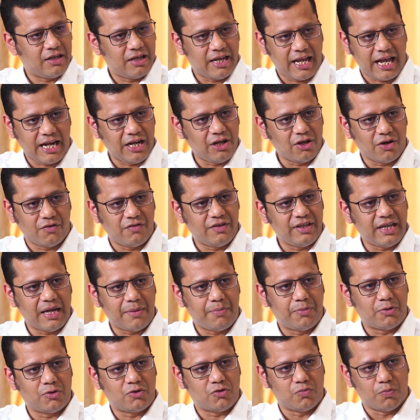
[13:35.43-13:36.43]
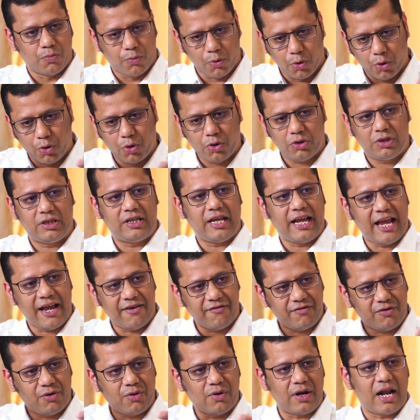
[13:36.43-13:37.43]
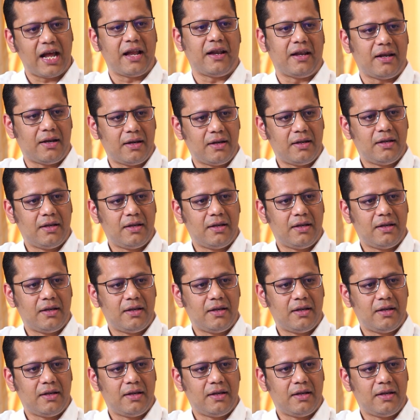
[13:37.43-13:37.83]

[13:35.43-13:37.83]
any of the airports. Both have to run.